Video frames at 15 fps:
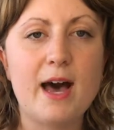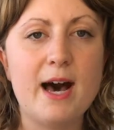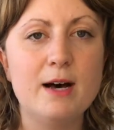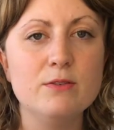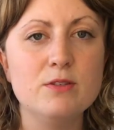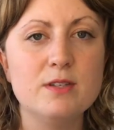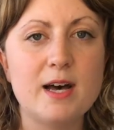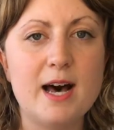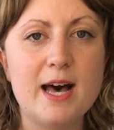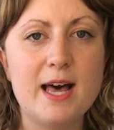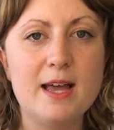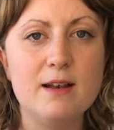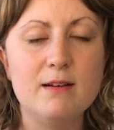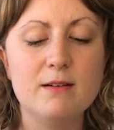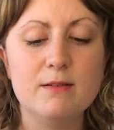
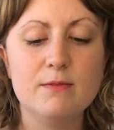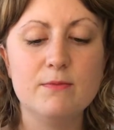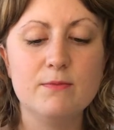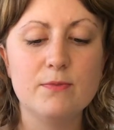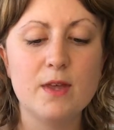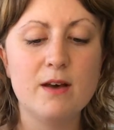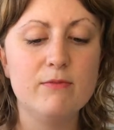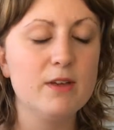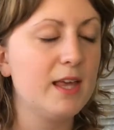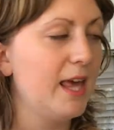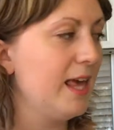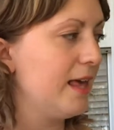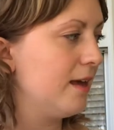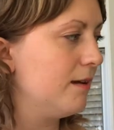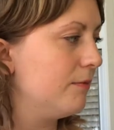outside of the
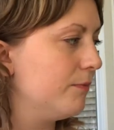can.